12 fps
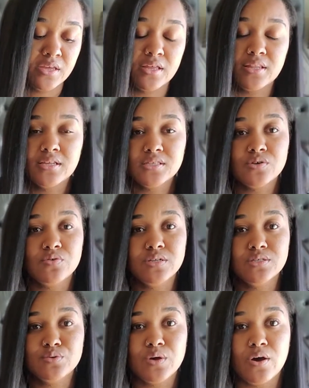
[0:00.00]
And it's going
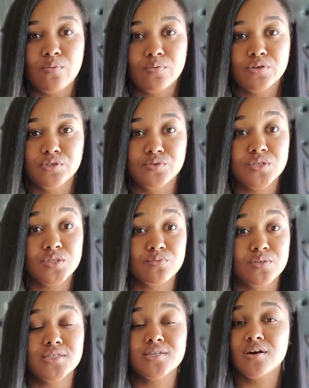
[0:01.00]
to help reduce the
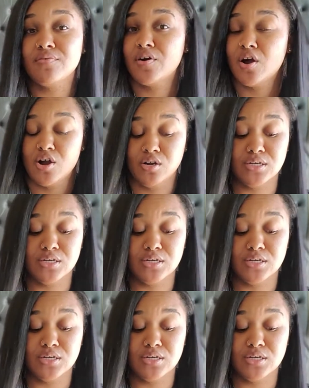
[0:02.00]
risk of heart